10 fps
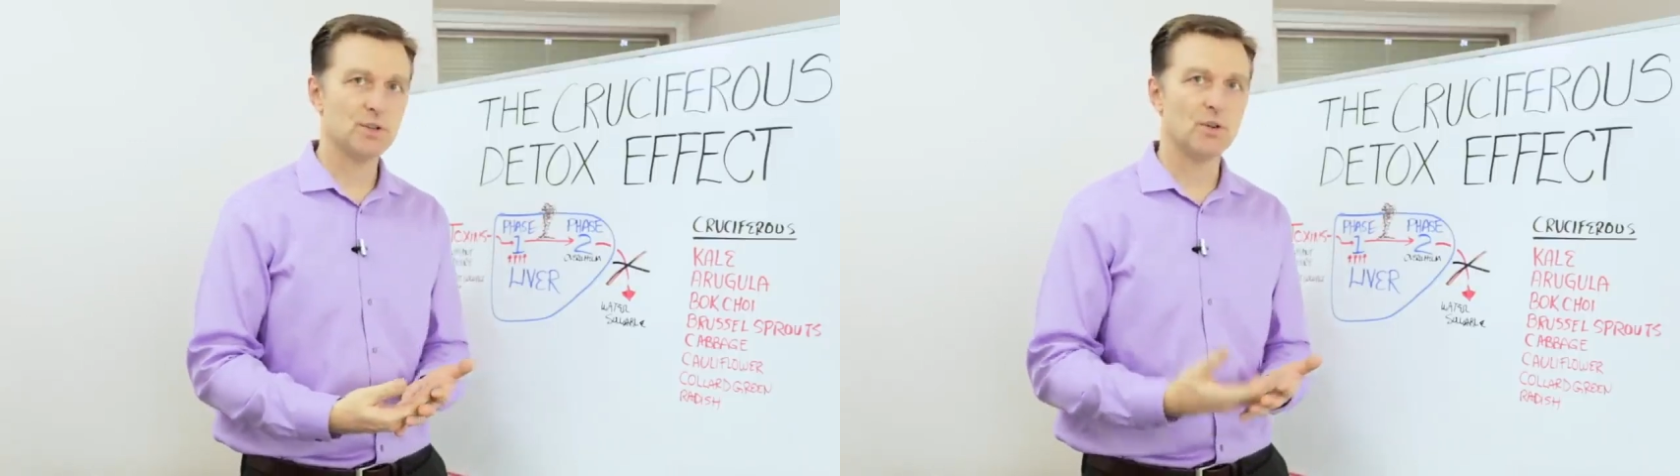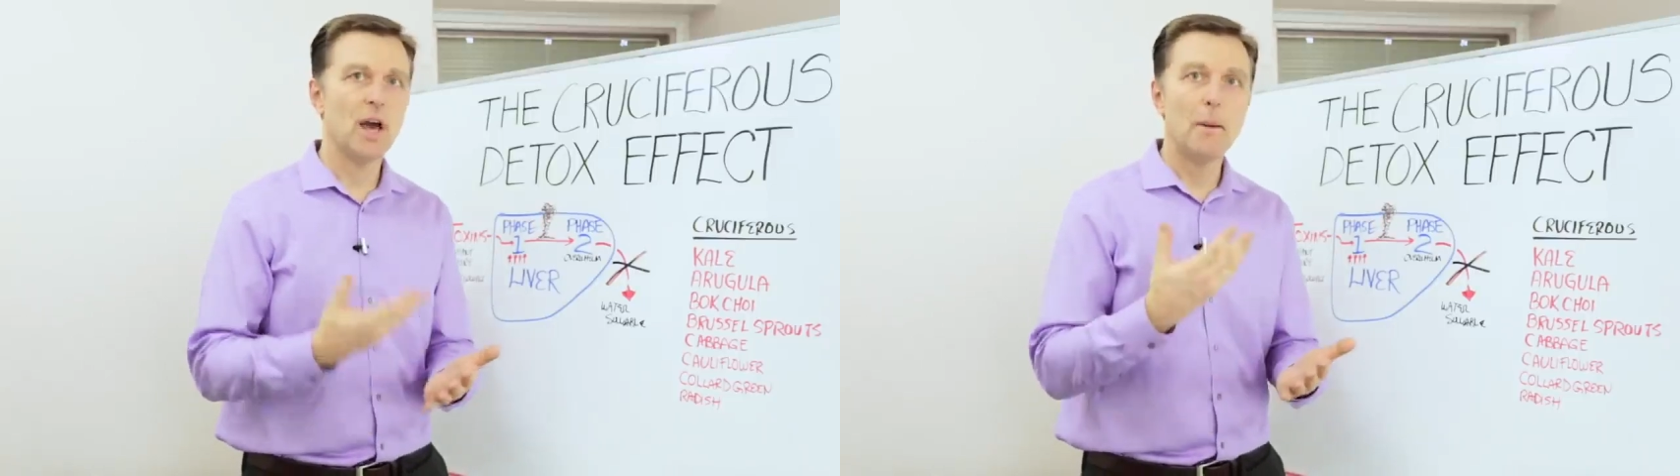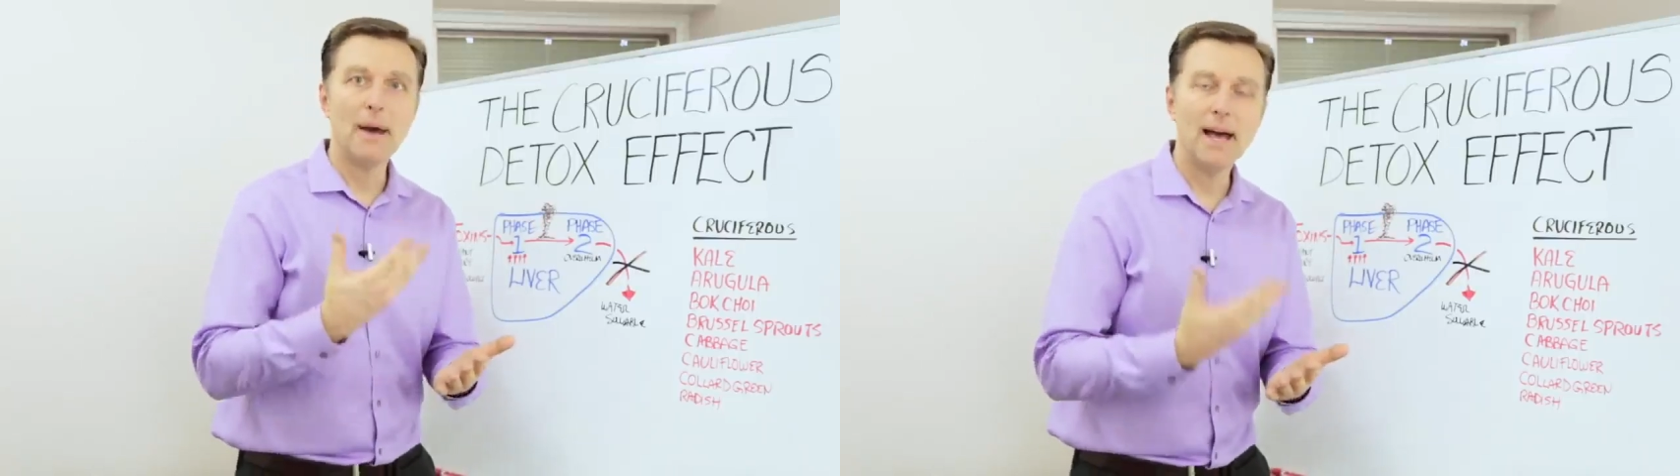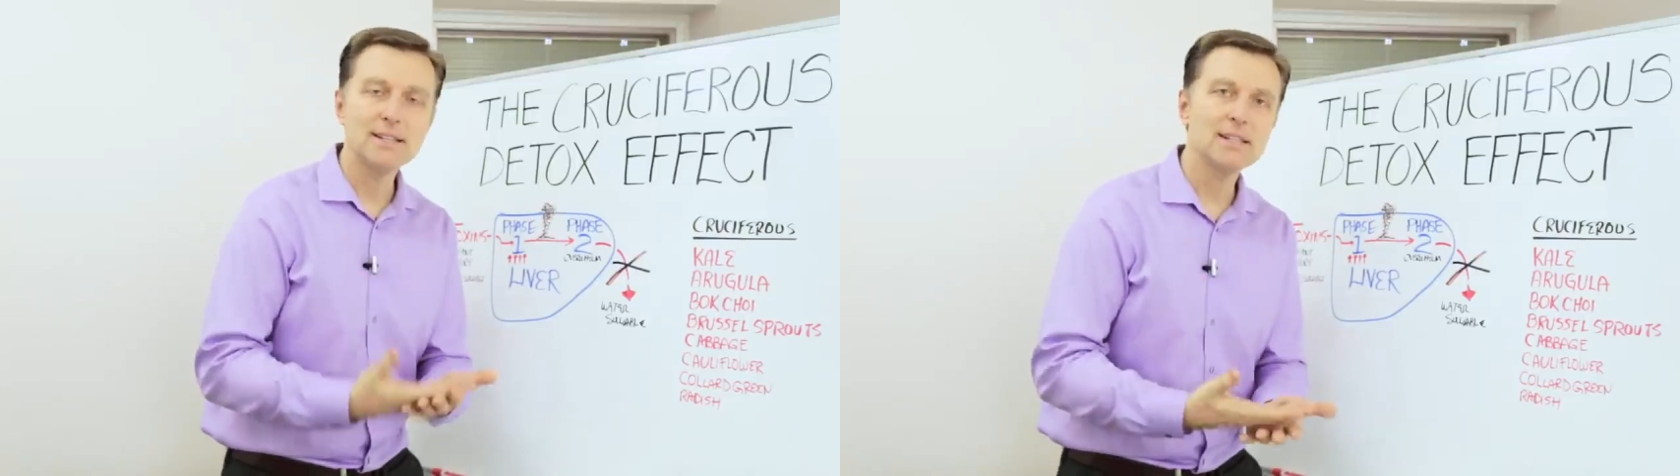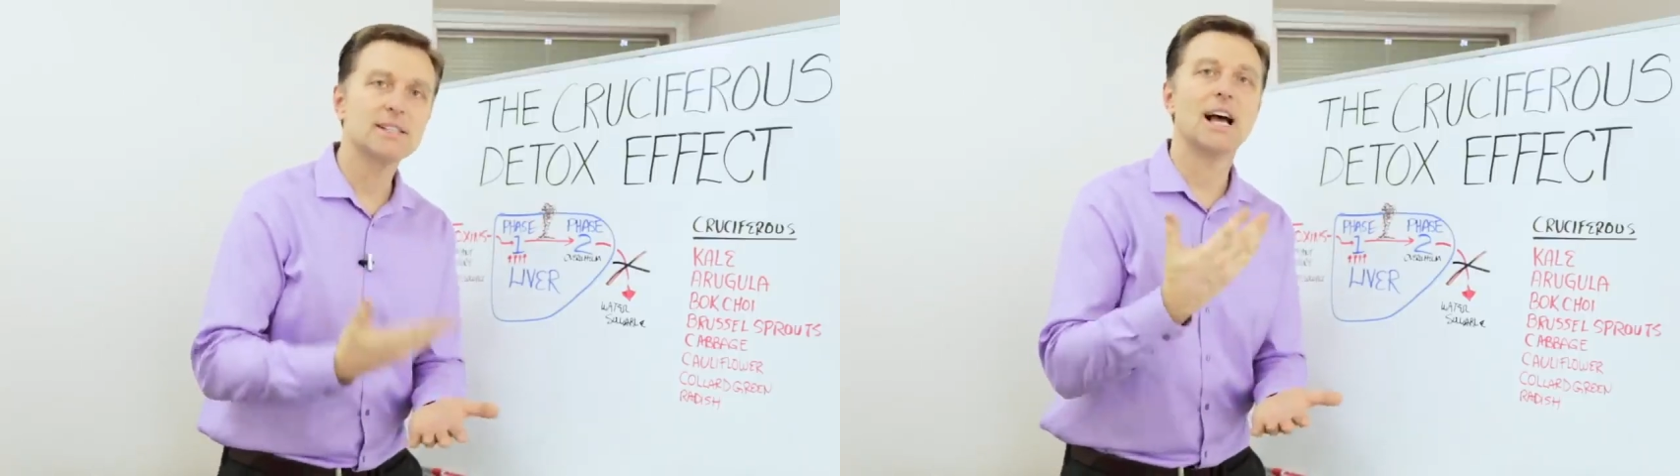to
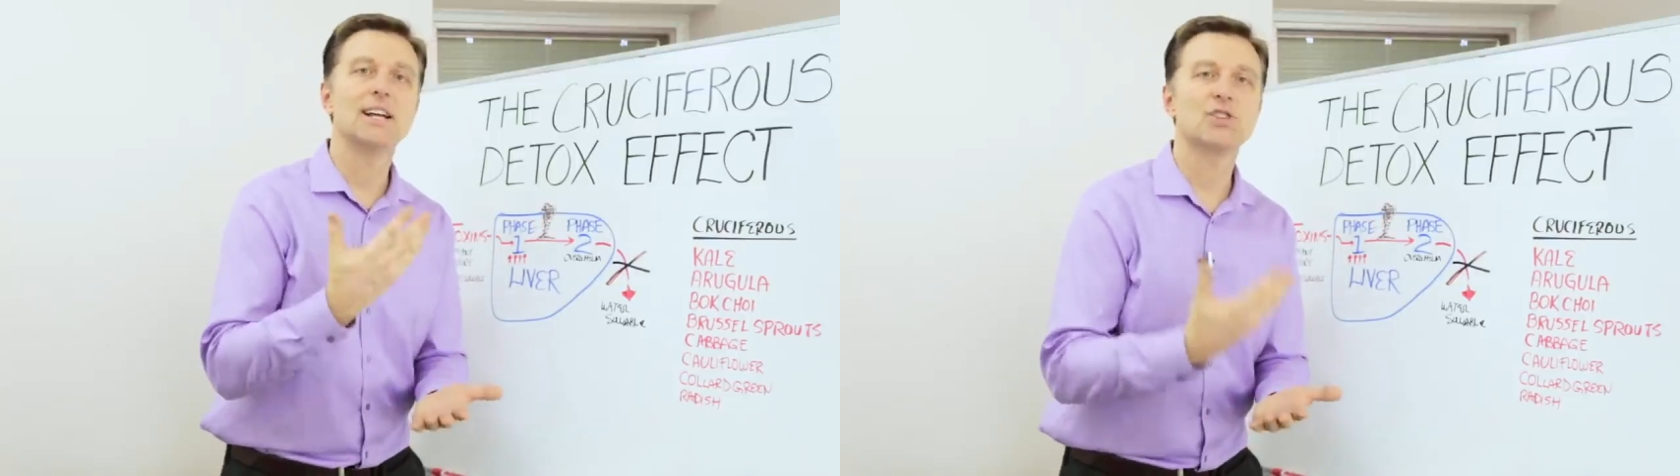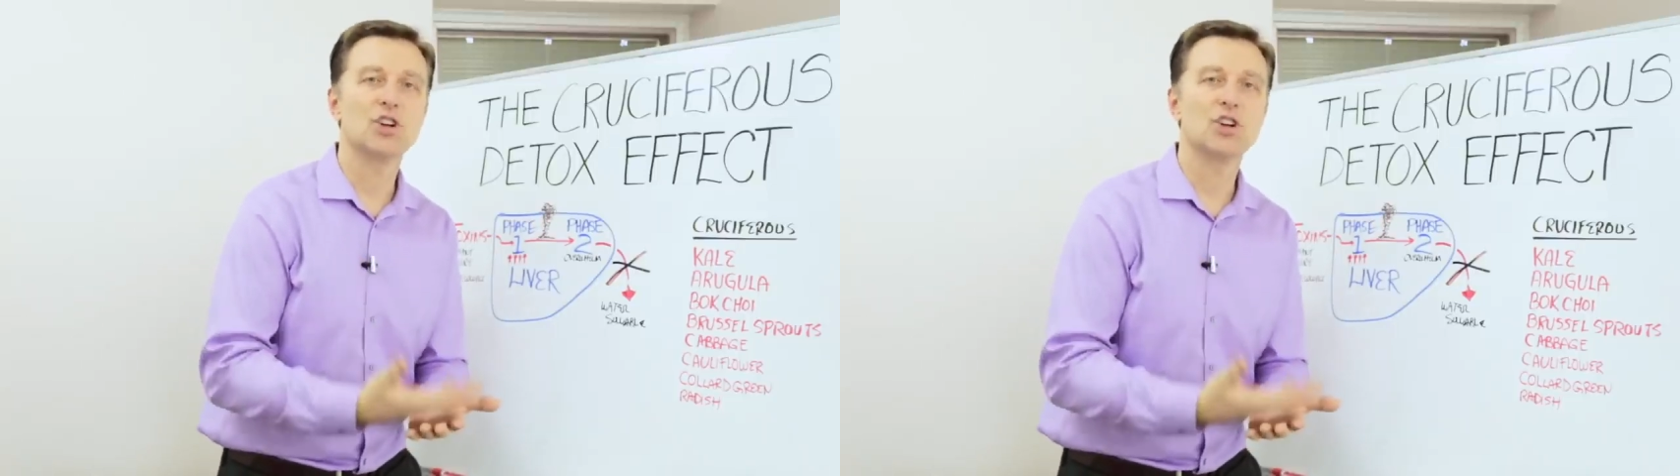pesticides,